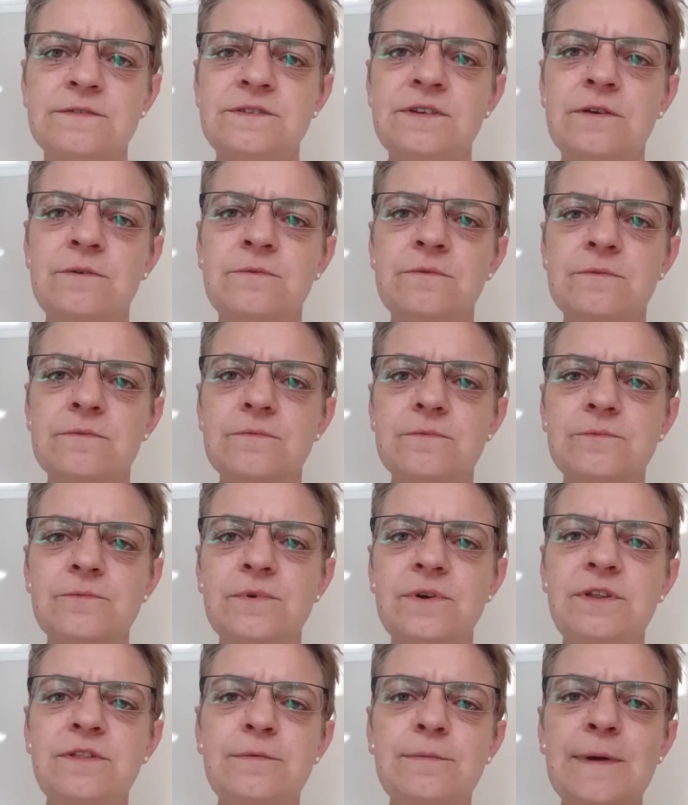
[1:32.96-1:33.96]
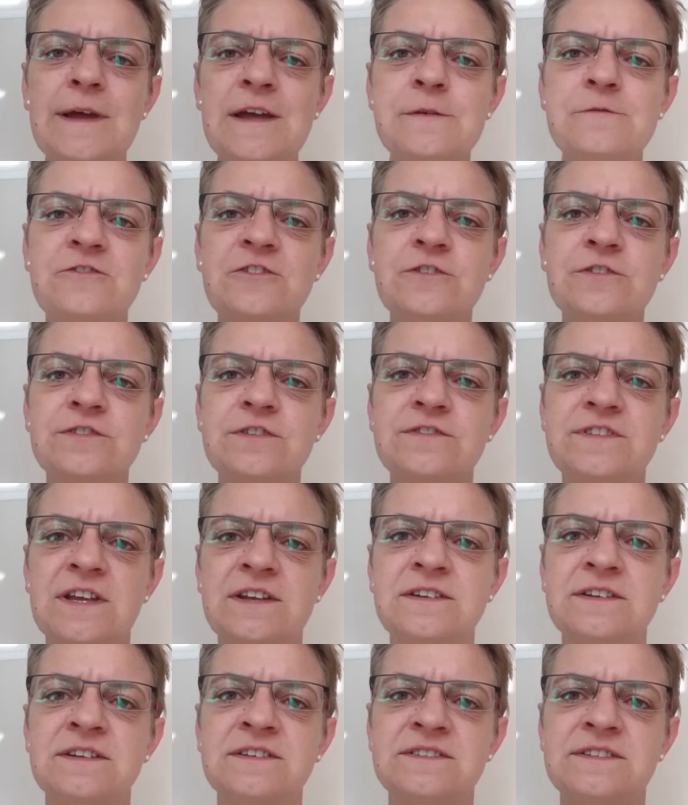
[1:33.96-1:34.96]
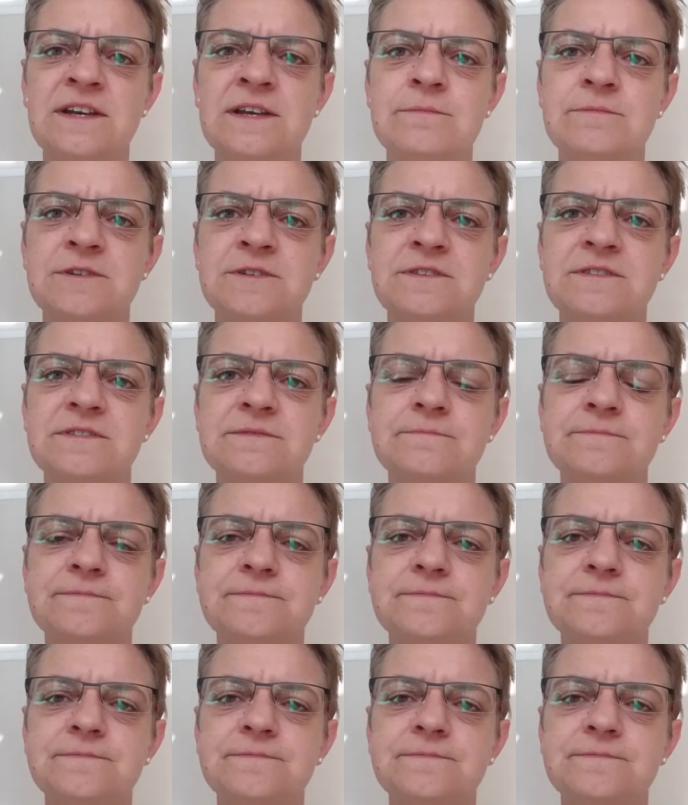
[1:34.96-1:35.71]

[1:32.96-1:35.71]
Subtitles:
So, what are the pitfalls of sending a statement?